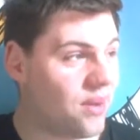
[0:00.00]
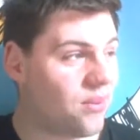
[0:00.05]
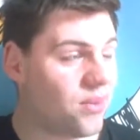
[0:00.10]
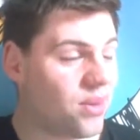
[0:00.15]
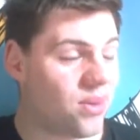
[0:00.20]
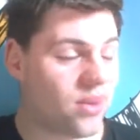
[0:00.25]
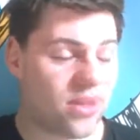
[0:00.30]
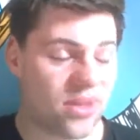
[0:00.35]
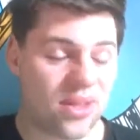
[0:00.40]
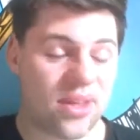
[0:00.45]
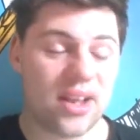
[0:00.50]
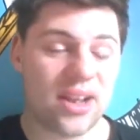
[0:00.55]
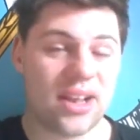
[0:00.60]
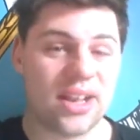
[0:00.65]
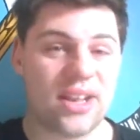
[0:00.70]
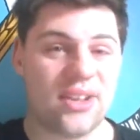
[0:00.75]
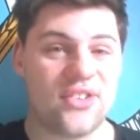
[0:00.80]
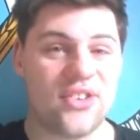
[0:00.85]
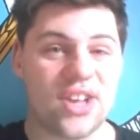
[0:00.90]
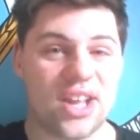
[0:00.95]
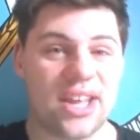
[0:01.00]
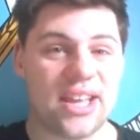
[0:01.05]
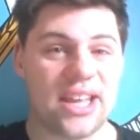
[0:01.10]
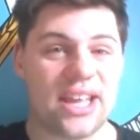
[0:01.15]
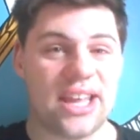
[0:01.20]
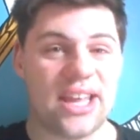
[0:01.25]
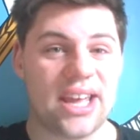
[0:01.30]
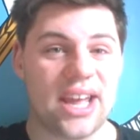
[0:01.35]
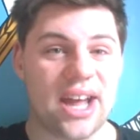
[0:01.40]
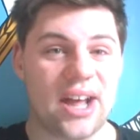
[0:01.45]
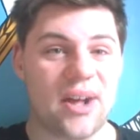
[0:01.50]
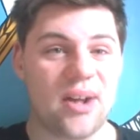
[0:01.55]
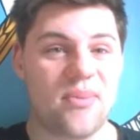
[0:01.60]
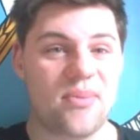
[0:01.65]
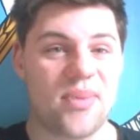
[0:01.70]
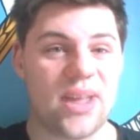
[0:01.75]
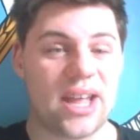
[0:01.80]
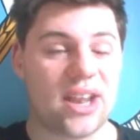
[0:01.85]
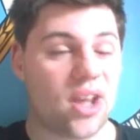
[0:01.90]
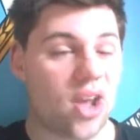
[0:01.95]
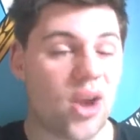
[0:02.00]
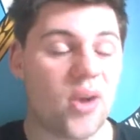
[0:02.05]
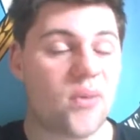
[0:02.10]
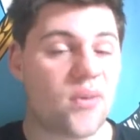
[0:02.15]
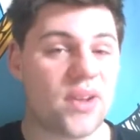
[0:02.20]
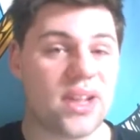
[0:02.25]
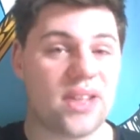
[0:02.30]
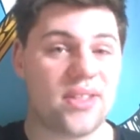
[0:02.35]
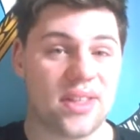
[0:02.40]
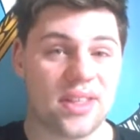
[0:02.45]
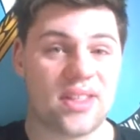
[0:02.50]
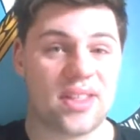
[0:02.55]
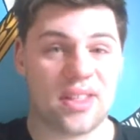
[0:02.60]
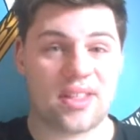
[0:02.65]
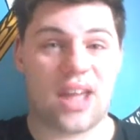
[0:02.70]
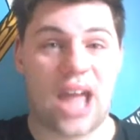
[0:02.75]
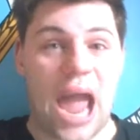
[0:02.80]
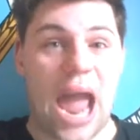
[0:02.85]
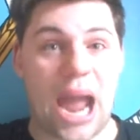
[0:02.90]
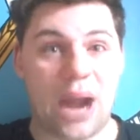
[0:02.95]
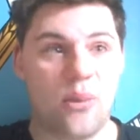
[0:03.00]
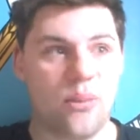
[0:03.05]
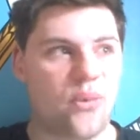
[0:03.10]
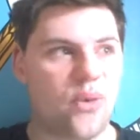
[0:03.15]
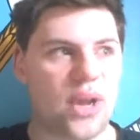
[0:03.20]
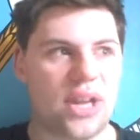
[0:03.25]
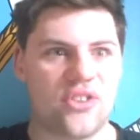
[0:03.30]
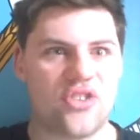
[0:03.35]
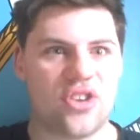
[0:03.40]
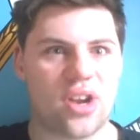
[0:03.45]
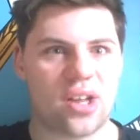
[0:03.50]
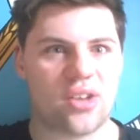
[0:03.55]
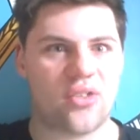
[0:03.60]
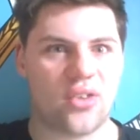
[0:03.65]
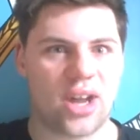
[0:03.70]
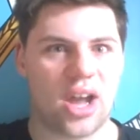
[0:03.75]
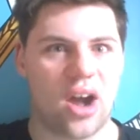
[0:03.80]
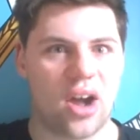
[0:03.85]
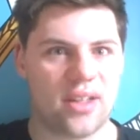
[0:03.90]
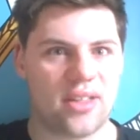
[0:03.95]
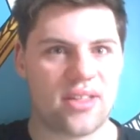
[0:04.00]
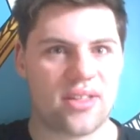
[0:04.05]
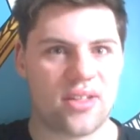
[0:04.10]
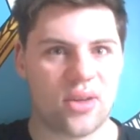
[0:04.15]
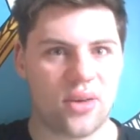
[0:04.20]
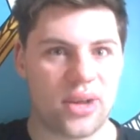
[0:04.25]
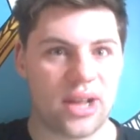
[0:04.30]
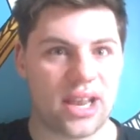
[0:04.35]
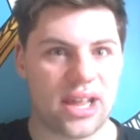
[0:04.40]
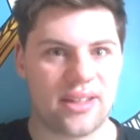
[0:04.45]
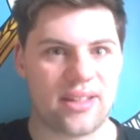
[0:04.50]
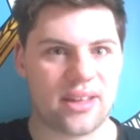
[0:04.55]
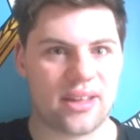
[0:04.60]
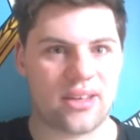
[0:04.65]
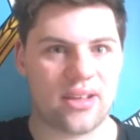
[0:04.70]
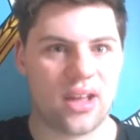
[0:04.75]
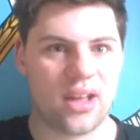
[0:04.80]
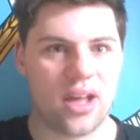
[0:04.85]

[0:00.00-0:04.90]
and hopefully this is a helpful introductory guide to collecting dead and old CCGs.